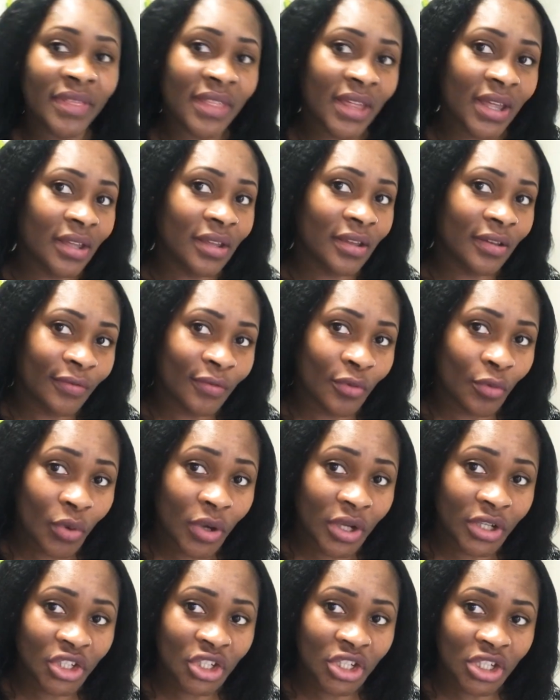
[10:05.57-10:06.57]
Thank you for
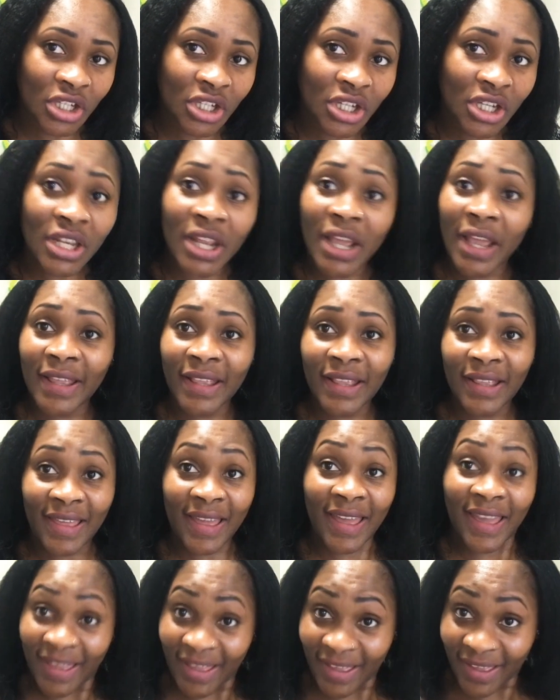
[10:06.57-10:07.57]
watching
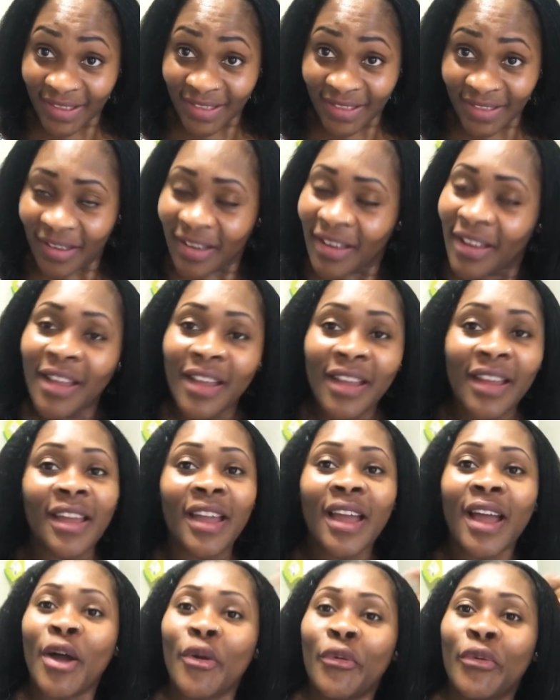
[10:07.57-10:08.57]
again.
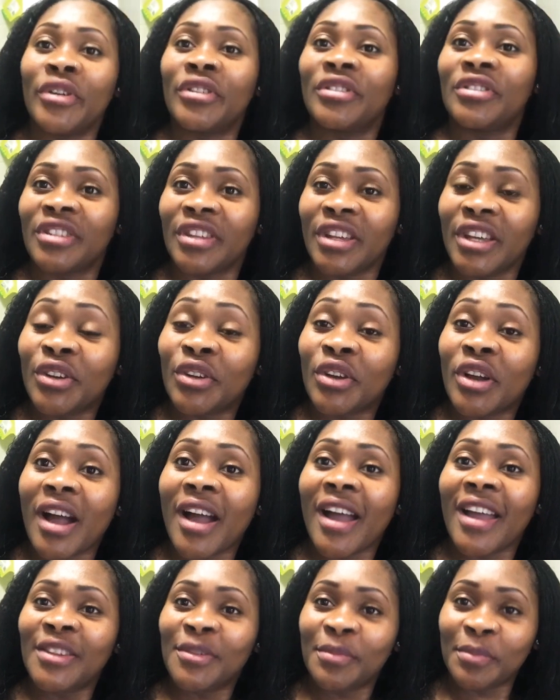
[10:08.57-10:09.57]
I will see you
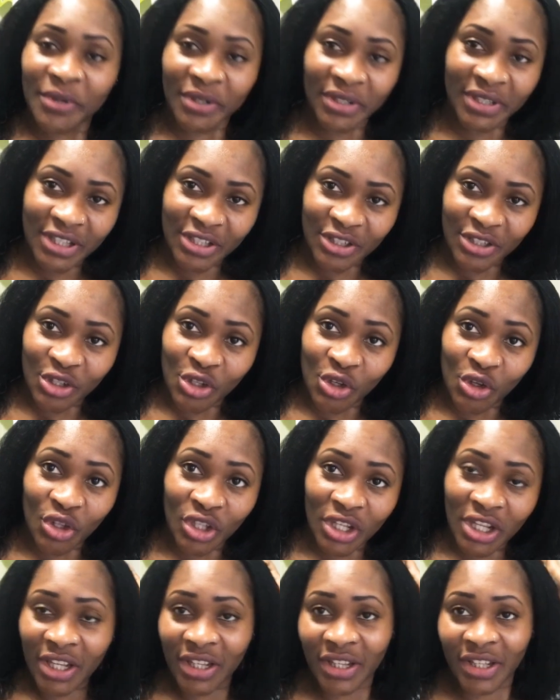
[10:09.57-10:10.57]
guys pretty
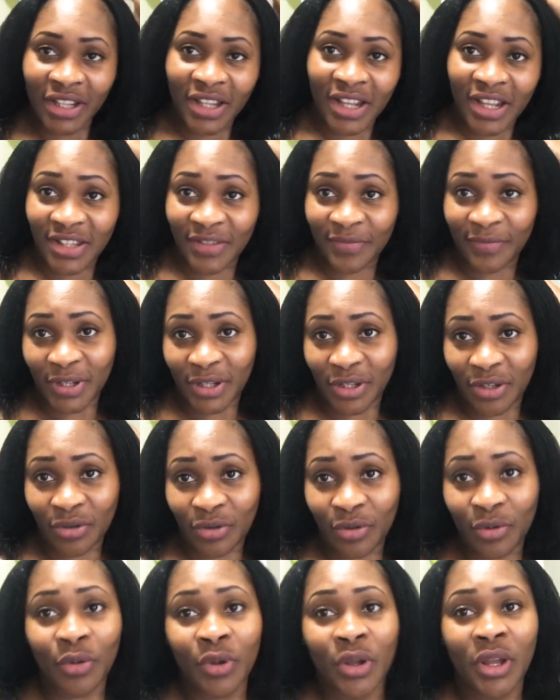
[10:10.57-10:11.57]
soon in the next
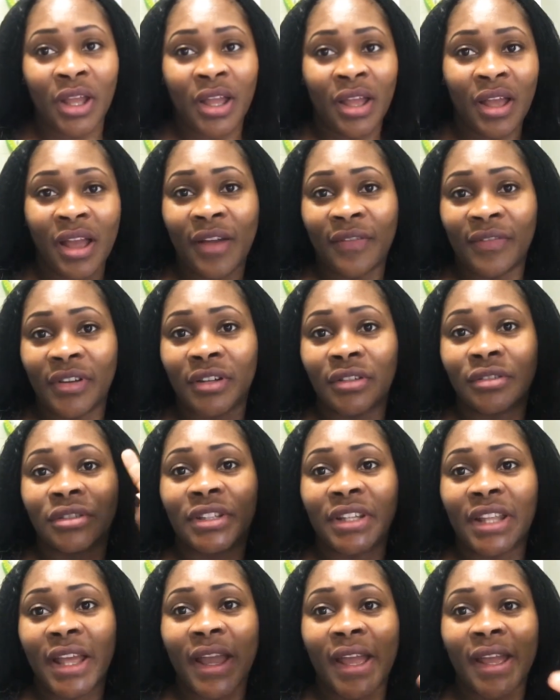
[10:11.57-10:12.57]
video. Have a
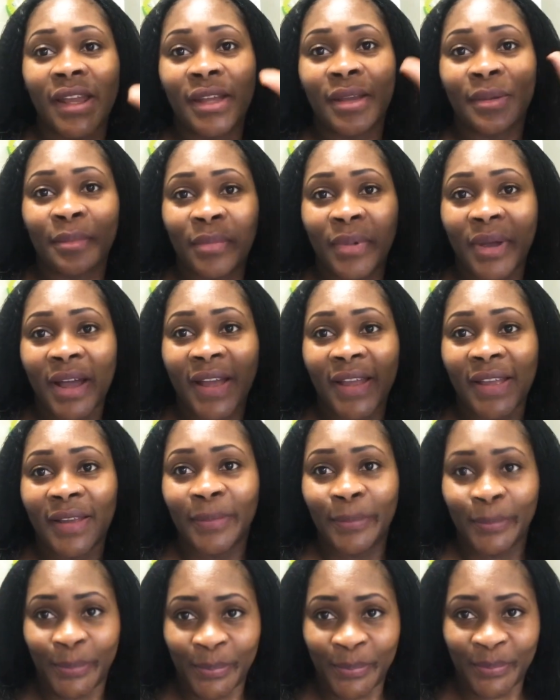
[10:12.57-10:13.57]
good day. Bye.